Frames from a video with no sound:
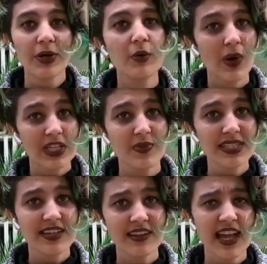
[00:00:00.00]
But
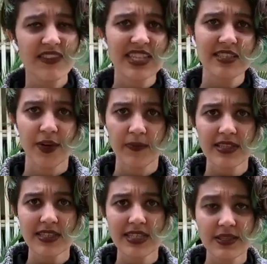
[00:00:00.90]
once we started having
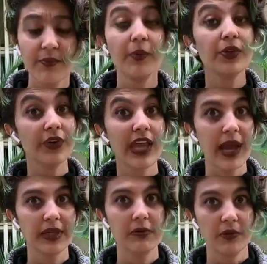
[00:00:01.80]
surpluses,
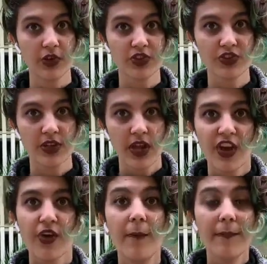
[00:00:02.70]
monogamy emerged.
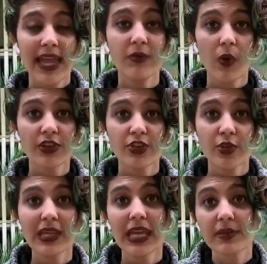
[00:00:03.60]
Men
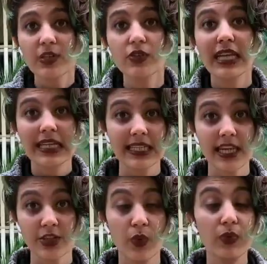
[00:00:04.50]
wanted to be able to
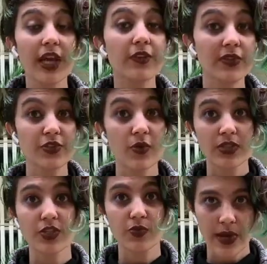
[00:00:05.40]
dictate who their
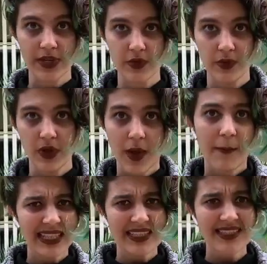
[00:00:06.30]
resources went to.
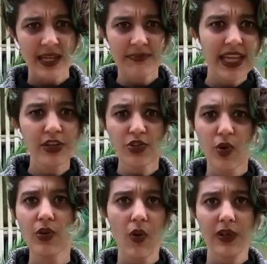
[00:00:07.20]
By this time, they
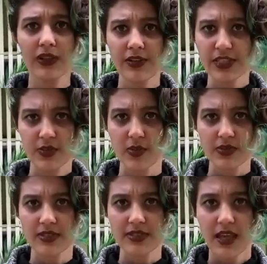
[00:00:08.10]
controlled all the
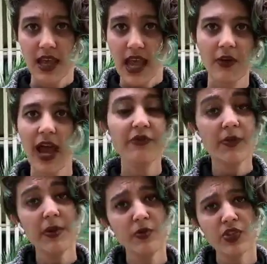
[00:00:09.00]
resources.
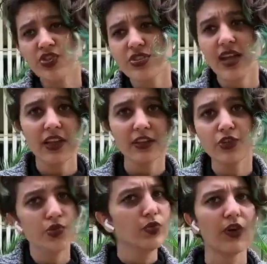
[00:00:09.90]
And women were just
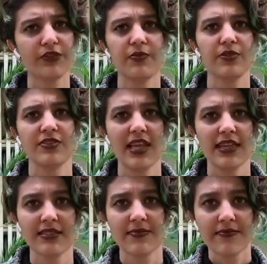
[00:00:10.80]
another tool of the
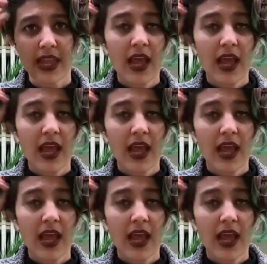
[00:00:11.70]
process.